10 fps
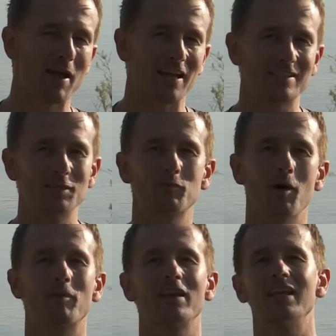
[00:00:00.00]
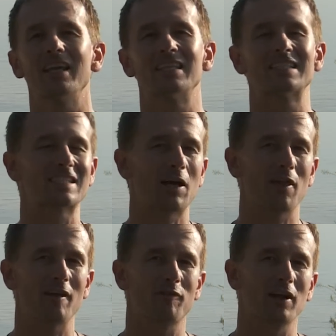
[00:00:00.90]
magazine property in
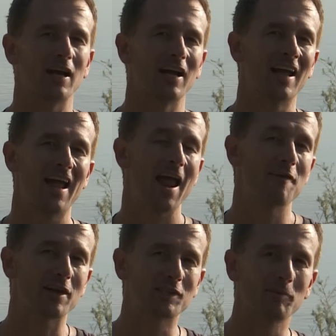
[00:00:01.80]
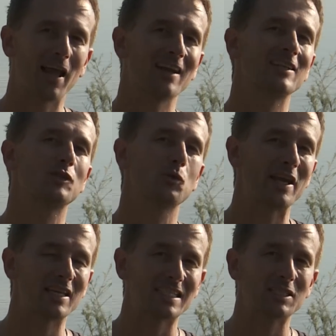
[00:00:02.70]
South Africa, FHM Calendar
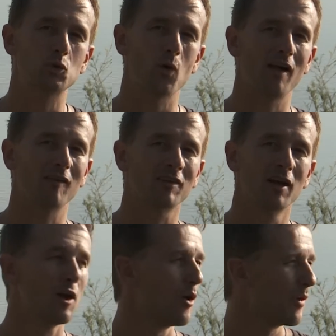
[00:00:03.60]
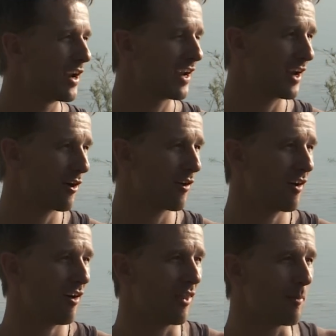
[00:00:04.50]
2012. We're
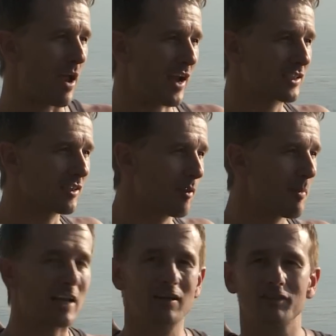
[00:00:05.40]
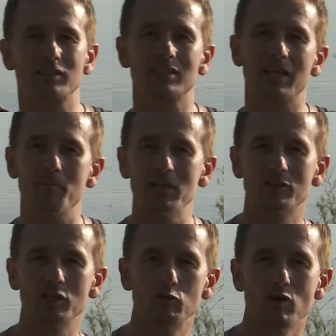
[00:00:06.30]
here on the banks of the magnificent
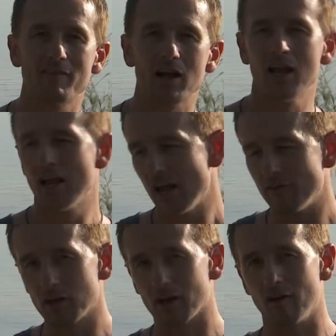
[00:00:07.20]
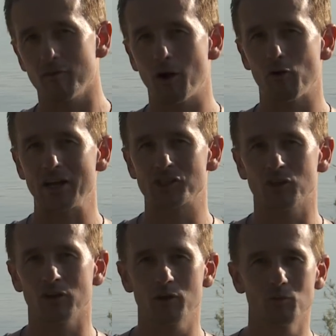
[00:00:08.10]
Zambezi River. If you look over my right
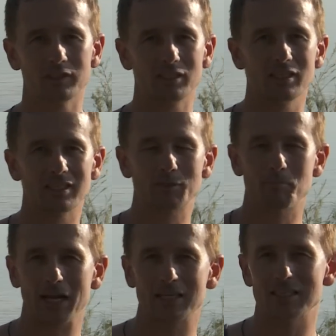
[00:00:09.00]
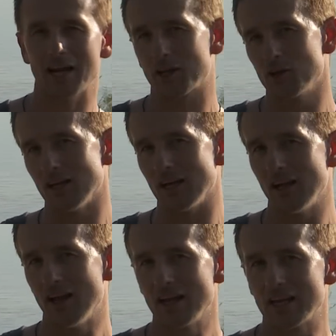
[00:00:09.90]
shoulder, you will see the spectacular
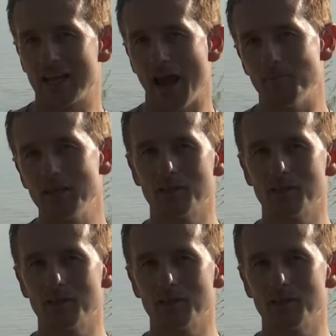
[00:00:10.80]
Gabby